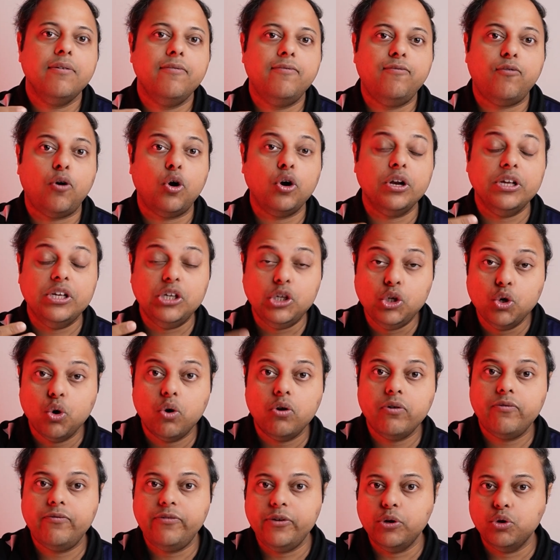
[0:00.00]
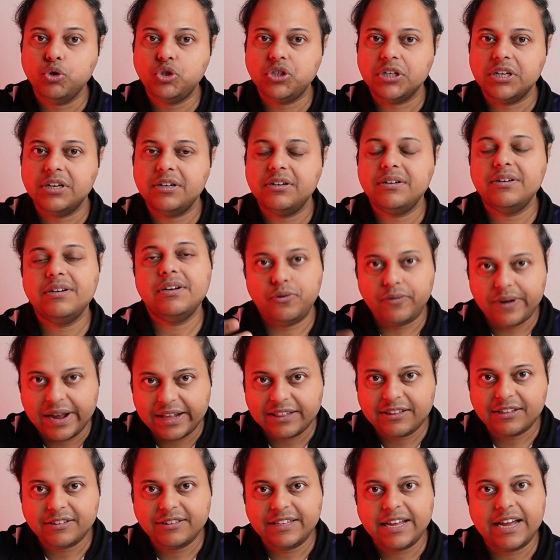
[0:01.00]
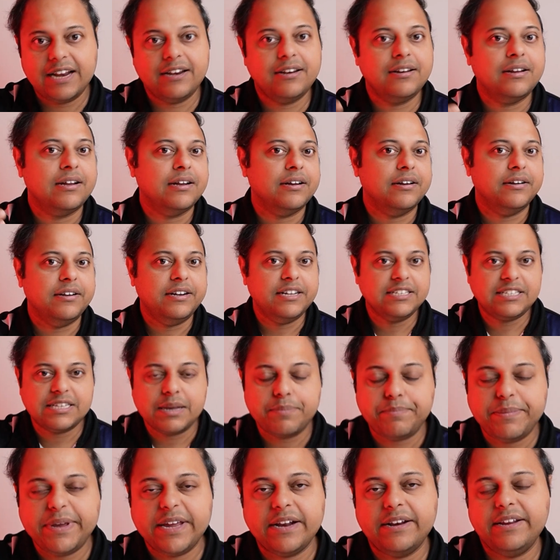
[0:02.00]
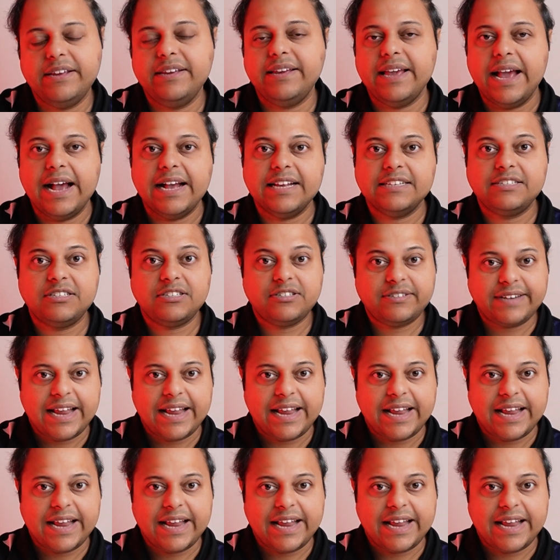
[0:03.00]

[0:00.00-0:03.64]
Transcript: for your future rather than disappearing as